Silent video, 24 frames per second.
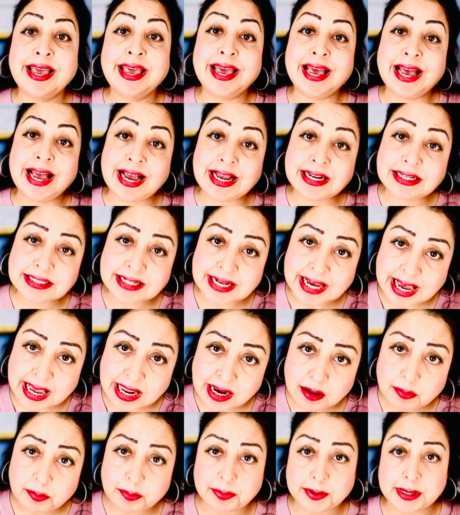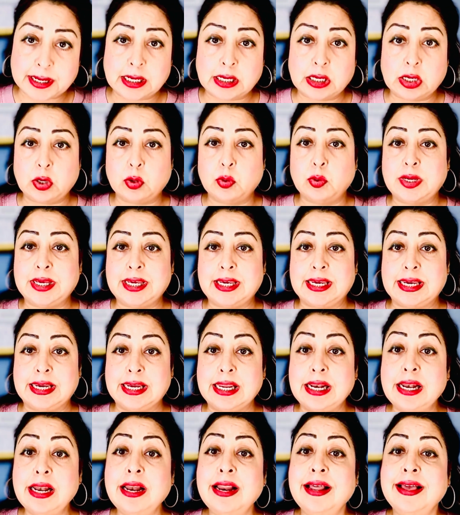and helping you
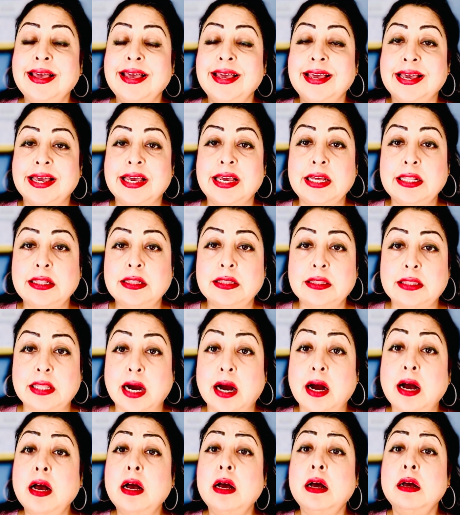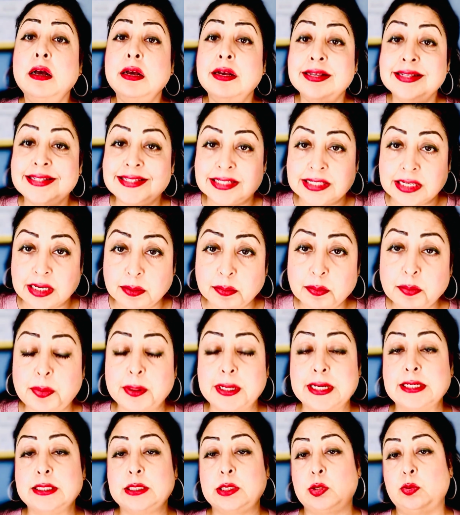heal in the
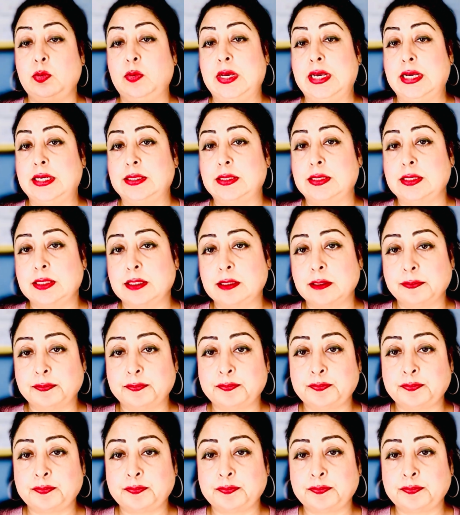simplest ways.